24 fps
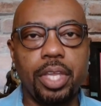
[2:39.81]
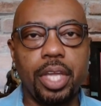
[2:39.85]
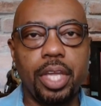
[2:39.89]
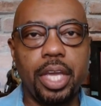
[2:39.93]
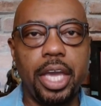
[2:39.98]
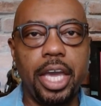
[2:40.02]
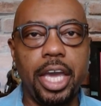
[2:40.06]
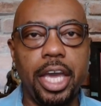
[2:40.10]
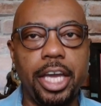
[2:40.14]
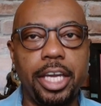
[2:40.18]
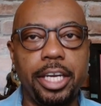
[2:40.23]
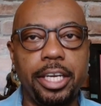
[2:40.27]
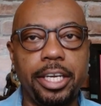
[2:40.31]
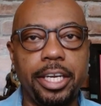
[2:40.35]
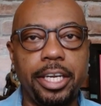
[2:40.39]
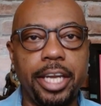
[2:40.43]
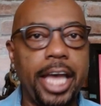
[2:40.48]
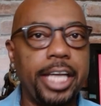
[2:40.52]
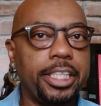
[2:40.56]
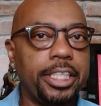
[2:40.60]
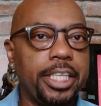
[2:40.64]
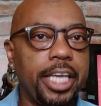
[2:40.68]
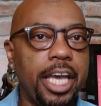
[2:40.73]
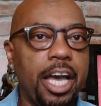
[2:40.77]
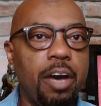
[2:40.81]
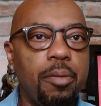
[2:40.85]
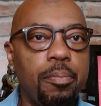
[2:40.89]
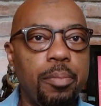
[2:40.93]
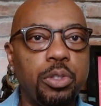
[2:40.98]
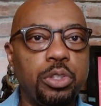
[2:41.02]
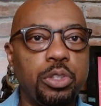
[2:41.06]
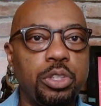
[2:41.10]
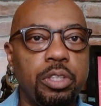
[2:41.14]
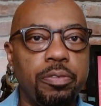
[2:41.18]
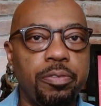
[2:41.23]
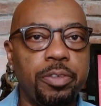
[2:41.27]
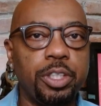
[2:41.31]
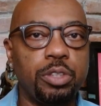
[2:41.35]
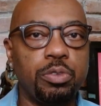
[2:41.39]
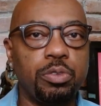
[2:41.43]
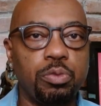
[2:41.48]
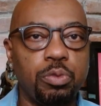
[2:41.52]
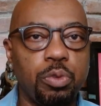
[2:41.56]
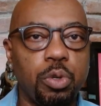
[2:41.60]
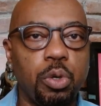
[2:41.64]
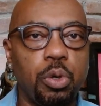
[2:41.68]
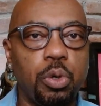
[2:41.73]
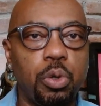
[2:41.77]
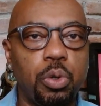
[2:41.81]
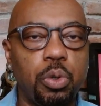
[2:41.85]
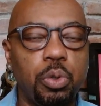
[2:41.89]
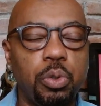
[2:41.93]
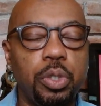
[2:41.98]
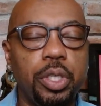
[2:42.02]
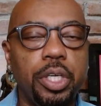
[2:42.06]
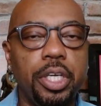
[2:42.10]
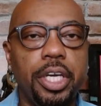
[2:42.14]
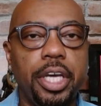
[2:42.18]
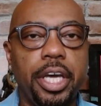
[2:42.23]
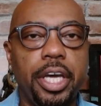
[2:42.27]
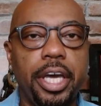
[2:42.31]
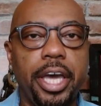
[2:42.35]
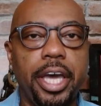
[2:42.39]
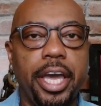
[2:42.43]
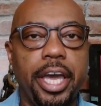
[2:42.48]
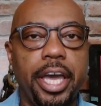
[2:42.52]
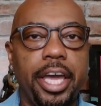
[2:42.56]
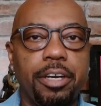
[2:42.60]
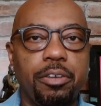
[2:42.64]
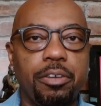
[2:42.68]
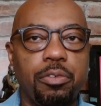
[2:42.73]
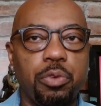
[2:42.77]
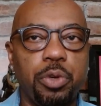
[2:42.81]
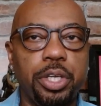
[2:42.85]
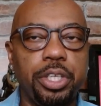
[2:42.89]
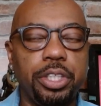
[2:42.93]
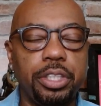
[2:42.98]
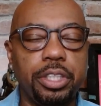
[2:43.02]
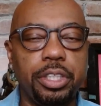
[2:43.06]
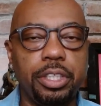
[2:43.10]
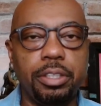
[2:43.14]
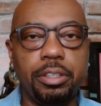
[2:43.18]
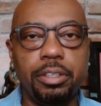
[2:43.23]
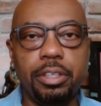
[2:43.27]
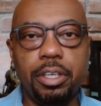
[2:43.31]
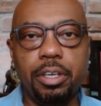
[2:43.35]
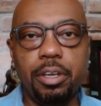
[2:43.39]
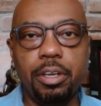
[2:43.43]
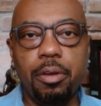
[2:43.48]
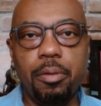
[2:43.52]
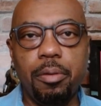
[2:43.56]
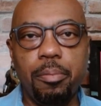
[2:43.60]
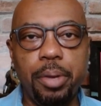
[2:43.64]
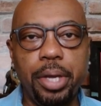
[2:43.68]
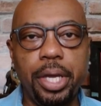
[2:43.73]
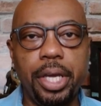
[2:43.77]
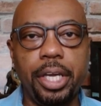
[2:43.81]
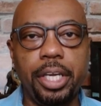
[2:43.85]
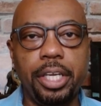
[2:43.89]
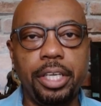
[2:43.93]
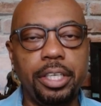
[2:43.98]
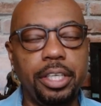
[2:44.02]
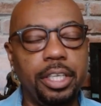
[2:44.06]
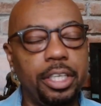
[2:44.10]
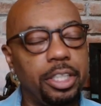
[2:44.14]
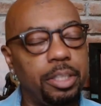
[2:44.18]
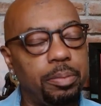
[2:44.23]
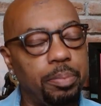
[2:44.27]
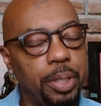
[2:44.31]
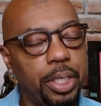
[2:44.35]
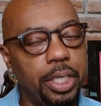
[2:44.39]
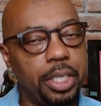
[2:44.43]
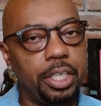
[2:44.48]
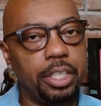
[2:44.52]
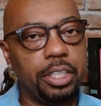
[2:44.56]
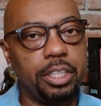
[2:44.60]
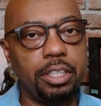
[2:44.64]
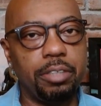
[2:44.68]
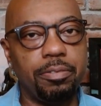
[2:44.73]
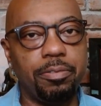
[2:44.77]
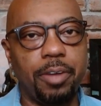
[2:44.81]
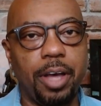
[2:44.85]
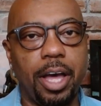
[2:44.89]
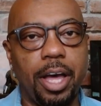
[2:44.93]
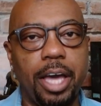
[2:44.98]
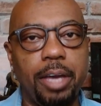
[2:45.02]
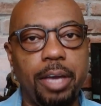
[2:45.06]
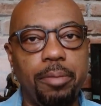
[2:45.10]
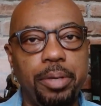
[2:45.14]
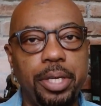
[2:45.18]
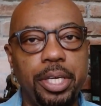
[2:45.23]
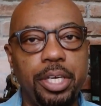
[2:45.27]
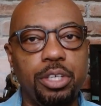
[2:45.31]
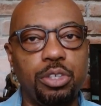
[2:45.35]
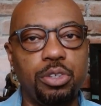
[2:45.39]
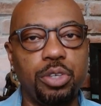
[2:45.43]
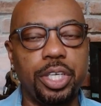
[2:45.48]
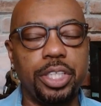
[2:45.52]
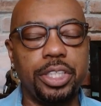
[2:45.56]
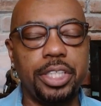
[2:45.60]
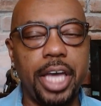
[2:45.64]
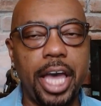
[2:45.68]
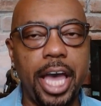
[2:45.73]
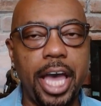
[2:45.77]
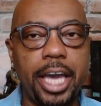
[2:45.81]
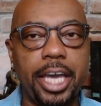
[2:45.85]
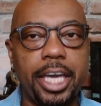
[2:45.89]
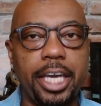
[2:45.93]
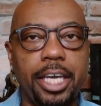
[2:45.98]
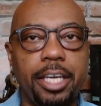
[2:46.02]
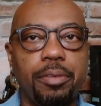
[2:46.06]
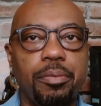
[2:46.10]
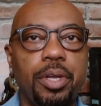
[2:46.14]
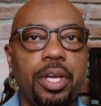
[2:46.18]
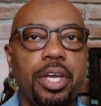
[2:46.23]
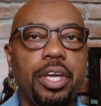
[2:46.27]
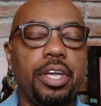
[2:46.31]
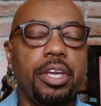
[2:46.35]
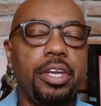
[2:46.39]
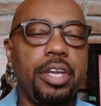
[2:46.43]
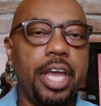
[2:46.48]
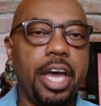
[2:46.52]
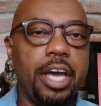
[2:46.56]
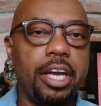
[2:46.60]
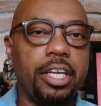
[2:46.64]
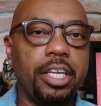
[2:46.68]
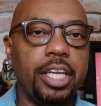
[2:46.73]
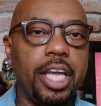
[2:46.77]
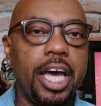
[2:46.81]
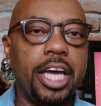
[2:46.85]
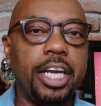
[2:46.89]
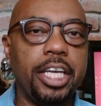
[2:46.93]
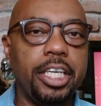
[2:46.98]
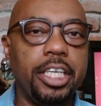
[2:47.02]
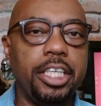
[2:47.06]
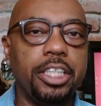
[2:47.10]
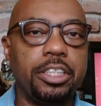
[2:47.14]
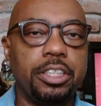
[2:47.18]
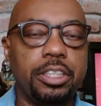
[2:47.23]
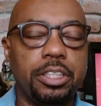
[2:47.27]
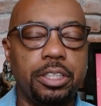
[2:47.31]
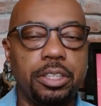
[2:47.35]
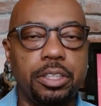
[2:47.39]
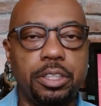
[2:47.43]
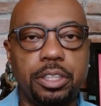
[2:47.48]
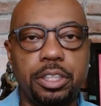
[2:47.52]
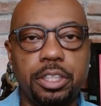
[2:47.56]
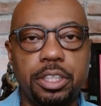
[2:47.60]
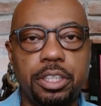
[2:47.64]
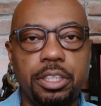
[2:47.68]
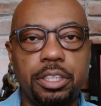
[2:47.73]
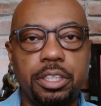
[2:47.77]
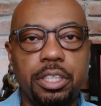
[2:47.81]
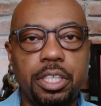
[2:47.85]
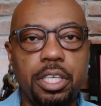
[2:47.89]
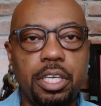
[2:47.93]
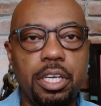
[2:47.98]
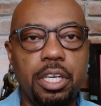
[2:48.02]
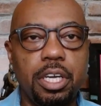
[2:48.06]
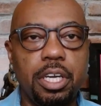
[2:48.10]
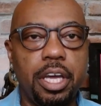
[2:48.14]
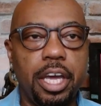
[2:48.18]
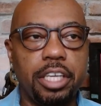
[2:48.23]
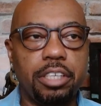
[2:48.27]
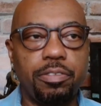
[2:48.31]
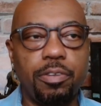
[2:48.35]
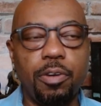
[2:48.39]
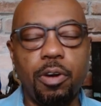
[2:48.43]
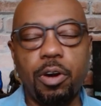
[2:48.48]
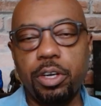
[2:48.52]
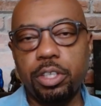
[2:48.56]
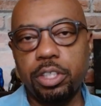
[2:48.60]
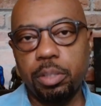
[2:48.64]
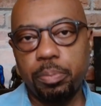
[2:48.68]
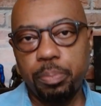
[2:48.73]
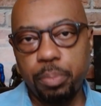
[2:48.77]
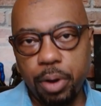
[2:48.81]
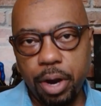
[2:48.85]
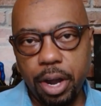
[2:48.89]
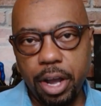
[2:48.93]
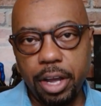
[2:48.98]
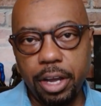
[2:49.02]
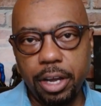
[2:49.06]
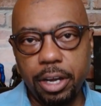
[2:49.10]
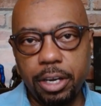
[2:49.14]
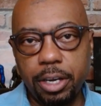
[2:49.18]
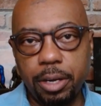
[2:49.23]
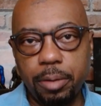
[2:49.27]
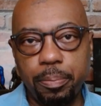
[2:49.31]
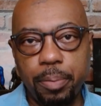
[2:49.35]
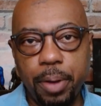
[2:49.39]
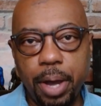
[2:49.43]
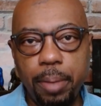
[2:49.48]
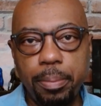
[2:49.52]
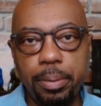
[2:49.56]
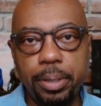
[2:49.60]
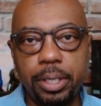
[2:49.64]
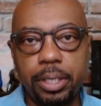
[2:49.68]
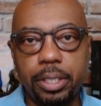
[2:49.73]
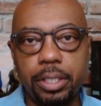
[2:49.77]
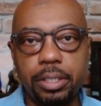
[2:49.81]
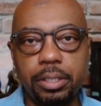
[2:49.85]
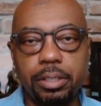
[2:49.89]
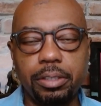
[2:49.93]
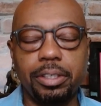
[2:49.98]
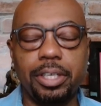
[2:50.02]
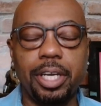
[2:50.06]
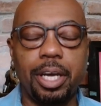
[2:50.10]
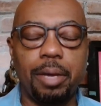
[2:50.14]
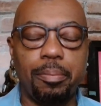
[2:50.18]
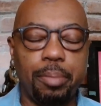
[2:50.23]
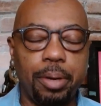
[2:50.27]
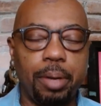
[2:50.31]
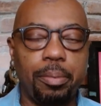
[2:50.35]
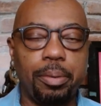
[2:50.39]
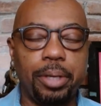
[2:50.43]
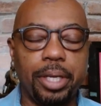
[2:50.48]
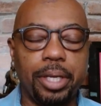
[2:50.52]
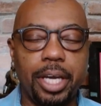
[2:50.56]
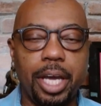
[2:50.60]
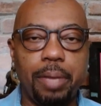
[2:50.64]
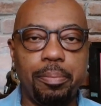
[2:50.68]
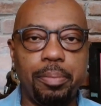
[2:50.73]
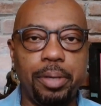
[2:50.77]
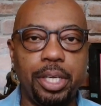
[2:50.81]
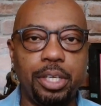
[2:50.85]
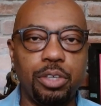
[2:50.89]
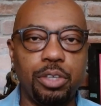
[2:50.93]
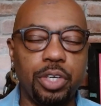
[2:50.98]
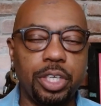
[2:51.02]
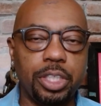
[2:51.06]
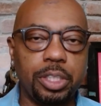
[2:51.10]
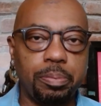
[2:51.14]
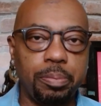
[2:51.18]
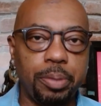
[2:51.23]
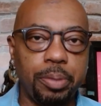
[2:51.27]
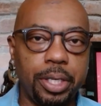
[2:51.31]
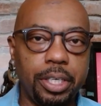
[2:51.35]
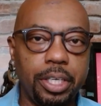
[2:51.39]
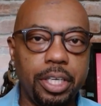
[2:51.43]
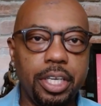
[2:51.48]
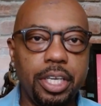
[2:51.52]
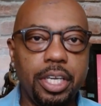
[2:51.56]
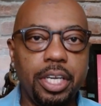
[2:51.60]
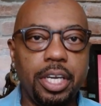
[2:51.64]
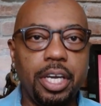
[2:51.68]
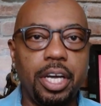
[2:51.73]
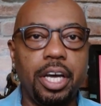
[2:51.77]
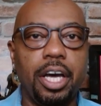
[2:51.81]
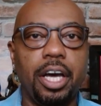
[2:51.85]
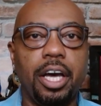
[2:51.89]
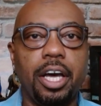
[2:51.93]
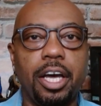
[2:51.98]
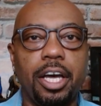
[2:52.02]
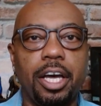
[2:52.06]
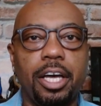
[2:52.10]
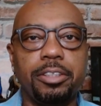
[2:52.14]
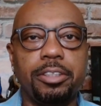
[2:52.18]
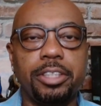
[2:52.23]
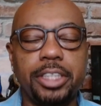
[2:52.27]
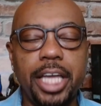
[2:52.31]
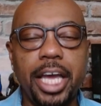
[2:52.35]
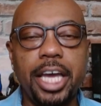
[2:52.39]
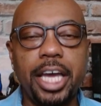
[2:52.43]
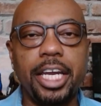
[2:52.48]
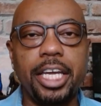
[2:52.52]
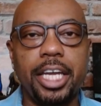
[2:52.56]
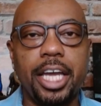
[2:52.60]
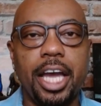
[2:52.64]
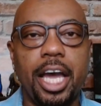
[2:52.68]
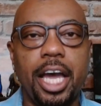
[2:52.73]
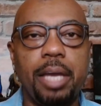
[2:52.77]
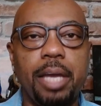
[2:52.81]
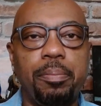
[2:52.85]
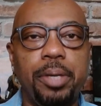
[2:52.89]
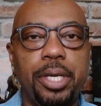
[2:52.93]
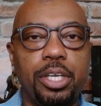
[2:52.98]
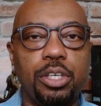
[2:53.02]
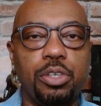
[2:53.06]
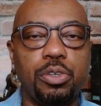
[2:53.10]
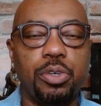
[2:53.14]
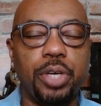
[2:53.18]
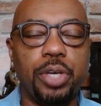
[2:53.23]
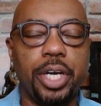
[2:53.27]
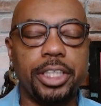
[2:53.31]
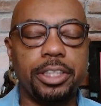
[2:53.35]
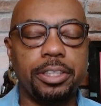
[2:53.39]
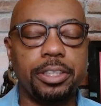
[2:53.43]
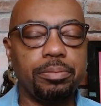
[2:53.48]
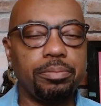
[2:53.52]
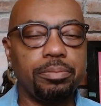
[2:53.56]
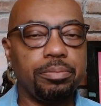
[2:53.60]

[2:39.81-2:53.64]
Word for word: And that's how most of us roll and the reason being is because of IP address hacking. Now, in a lot of instances, as far as a, pro, uh, public, or not public IP address, but a uh, static IP address,